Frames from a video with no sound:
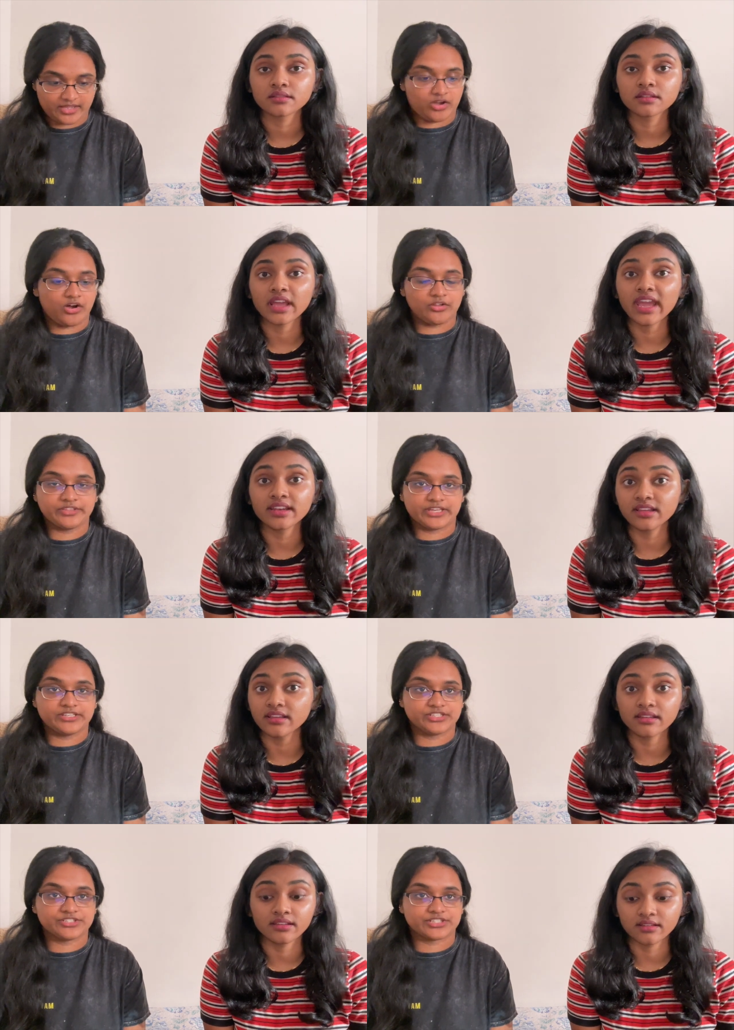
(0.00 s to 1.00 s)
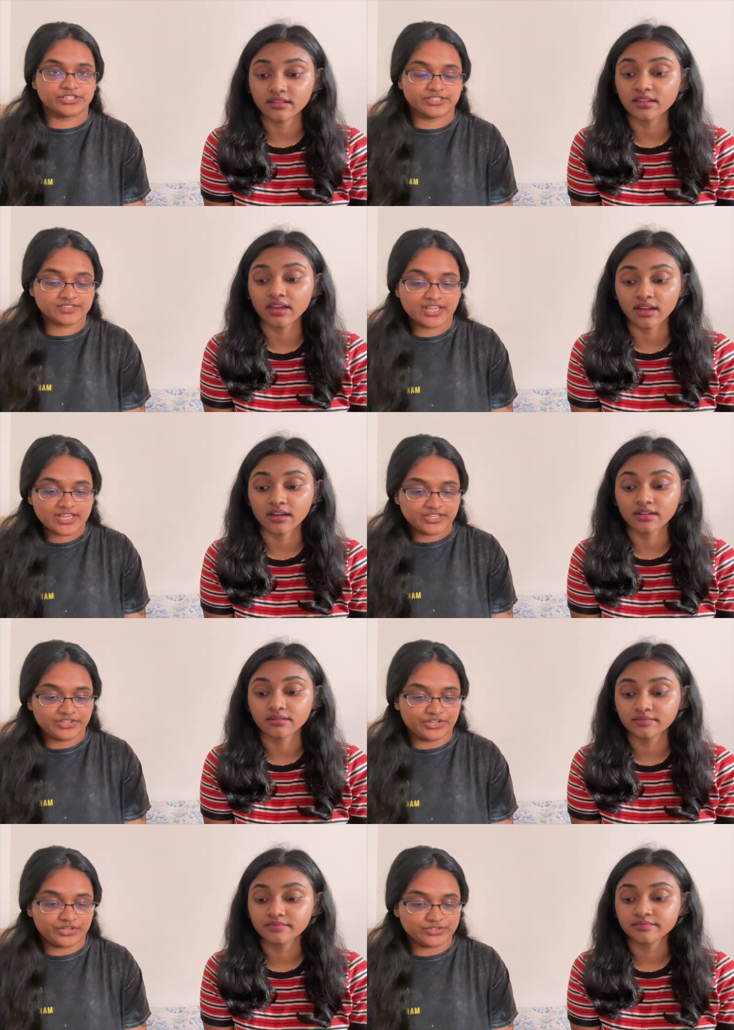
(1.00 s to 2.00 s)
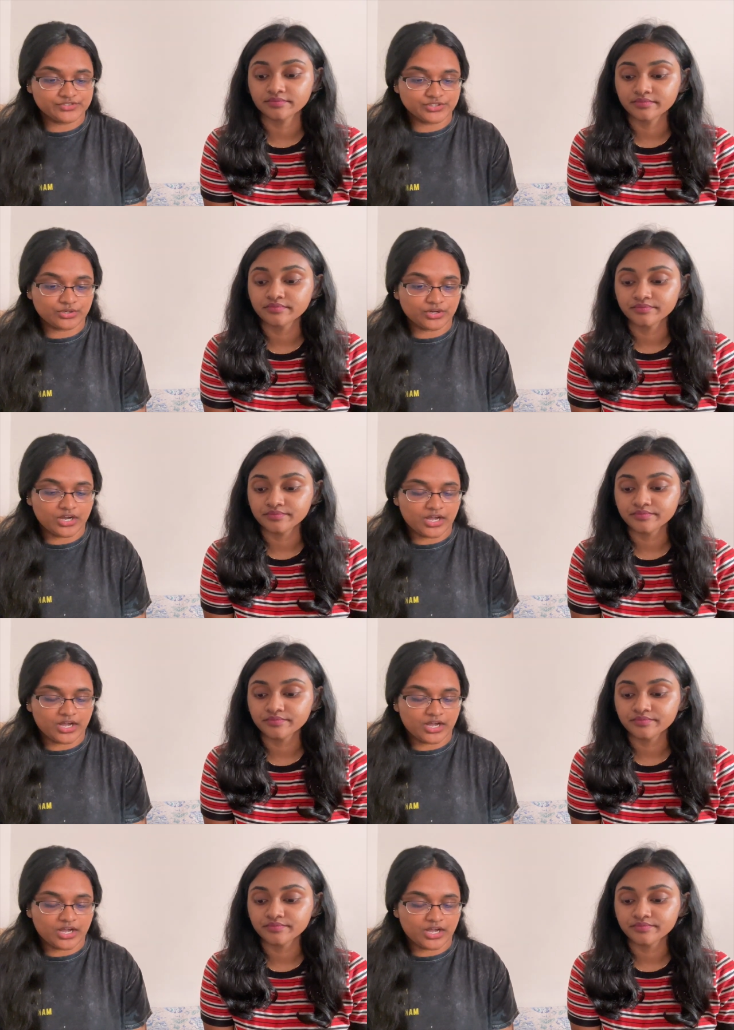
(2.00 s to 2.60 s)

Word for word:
Speaker 1: all the industries. Yeah. You know, so